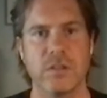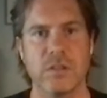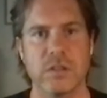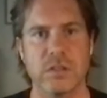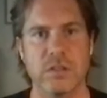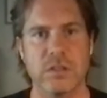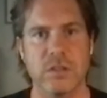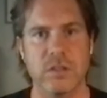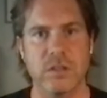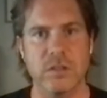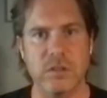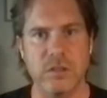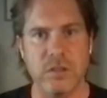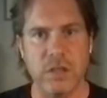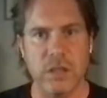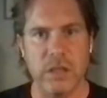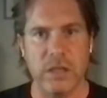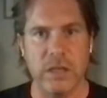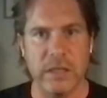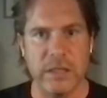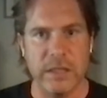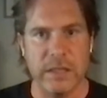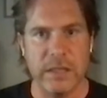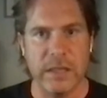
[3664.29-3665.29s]
just
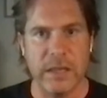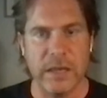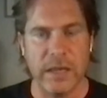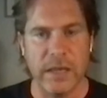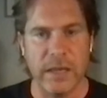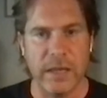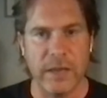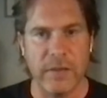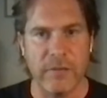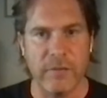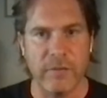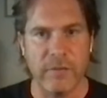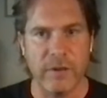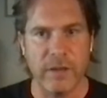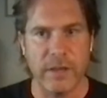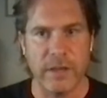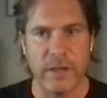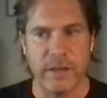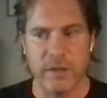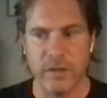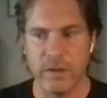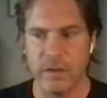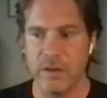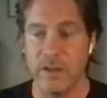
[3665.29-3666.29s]
suddenly I have
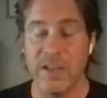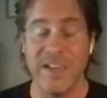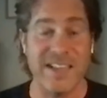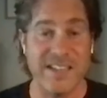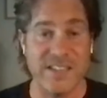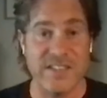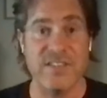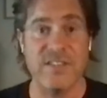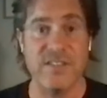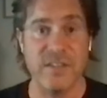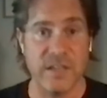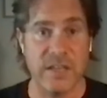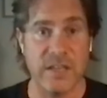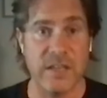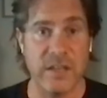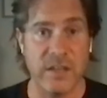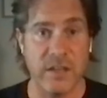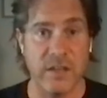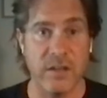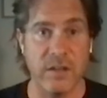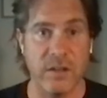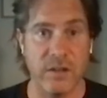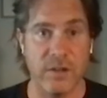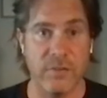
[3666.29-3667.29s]
like a
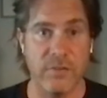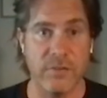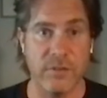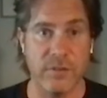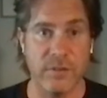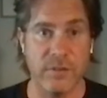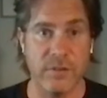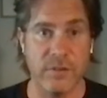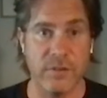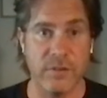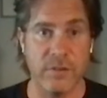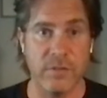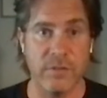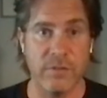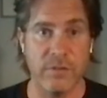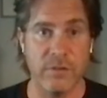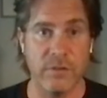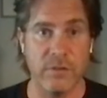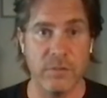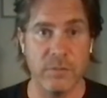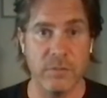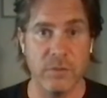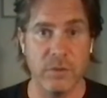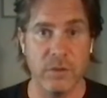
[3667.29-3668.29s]
share of the
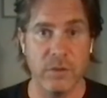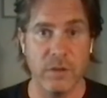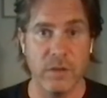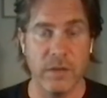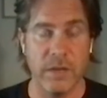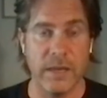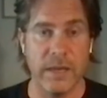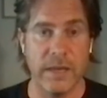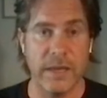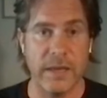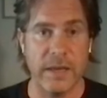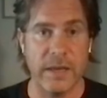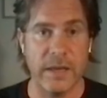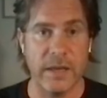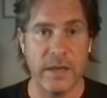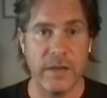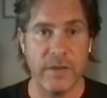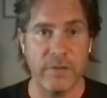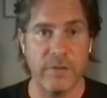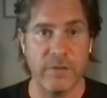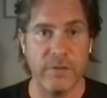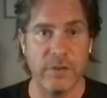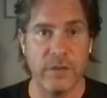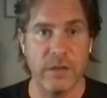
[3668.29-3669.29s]
film, and
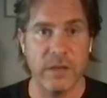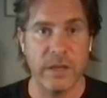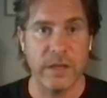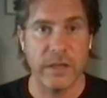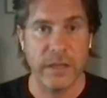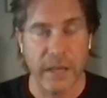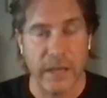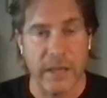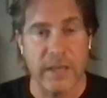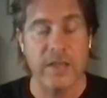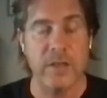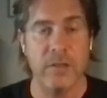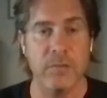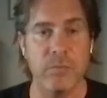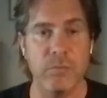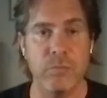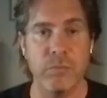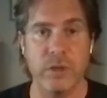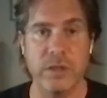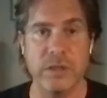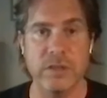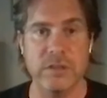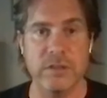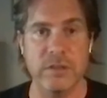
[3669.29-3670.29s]
I feel like I can
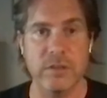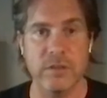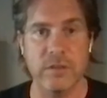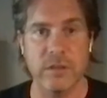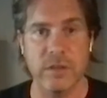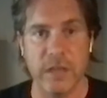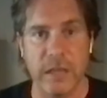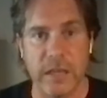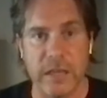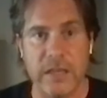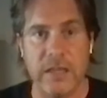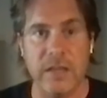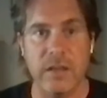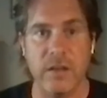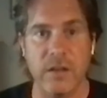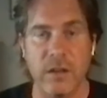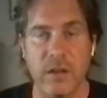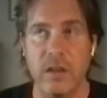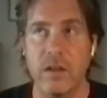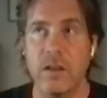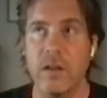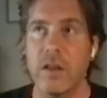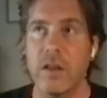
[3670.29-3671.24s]
bring something. I can